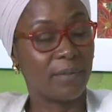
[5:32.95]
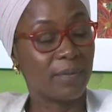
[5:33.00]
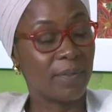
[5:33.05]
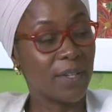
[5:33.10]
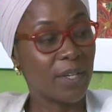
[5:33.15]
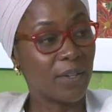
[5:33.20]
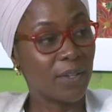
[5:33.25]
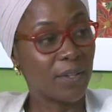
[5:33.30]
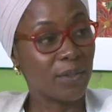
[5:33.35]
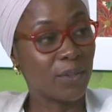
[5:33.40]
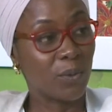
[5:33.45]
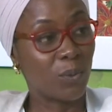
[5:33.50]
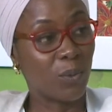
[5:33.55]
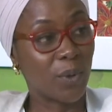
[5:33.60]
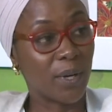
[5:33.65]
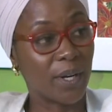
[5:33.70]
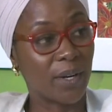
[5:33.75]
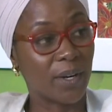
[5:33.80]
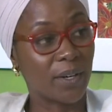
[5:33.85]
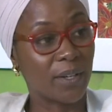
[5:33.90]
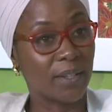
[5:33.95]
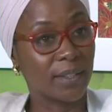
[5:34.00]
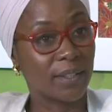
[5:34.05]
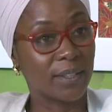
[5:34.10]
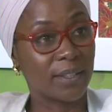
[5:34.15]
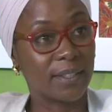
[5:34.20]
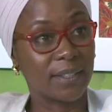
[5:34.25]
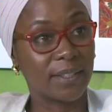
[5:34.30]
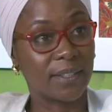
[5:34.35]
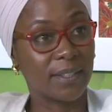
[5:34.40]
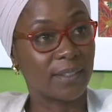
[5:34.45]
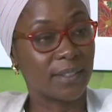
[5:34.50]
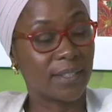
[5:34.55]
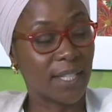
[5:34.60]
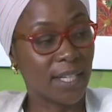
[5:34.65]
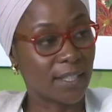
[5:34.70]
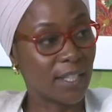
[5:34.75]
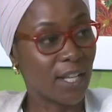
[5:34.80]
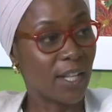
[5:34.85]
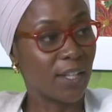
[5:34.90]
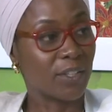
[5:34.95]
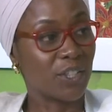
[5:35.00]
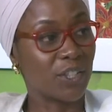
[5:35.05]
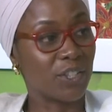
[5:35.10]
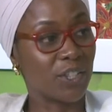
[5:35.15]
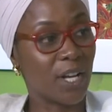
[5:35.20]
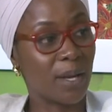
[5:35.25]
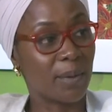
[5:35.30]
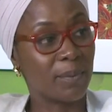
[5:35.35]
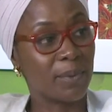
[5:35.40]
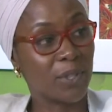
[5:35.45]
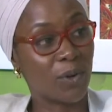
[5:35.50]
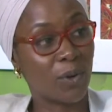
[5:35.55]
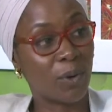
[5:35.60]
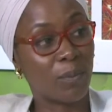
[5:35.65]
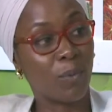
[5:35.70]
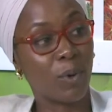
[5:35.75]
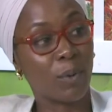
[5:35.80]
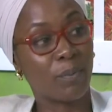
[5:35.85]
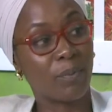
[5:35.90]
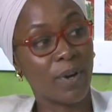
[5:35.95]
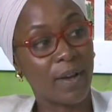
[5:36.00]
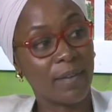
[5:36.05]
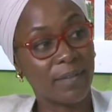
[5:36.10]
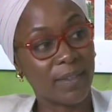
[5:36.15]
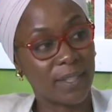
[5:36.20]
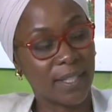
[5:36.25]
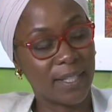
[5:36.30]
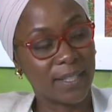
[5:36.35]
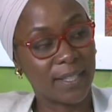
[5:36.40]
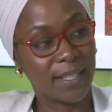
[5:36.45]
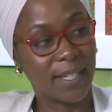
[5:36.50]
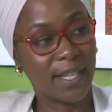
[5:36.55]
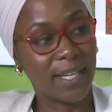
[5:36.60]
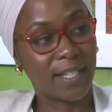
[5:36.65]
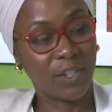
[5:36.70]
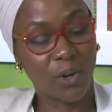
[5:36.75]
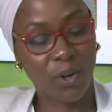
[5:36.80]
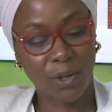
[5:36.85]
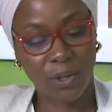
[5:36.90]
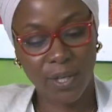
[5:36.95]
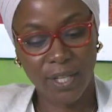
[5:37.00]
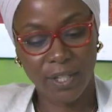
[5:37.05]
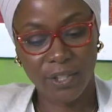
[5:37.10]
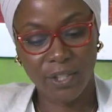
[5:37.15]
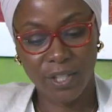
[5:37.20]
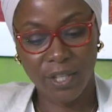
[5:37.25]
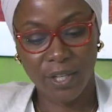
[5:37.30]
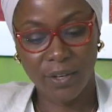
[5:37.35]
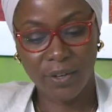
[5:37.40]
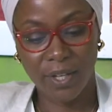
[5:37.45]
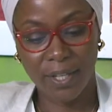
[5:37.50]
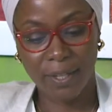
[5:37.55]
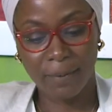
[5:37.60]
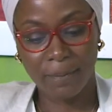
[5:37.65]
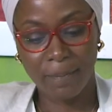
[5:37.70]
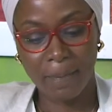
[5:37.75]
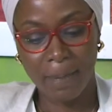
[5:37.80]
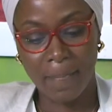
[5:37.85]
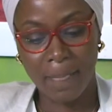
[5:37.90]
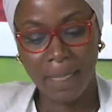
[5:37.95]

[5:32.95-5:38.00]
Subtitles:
field, where technology jobs are more prevalent in auto engineering.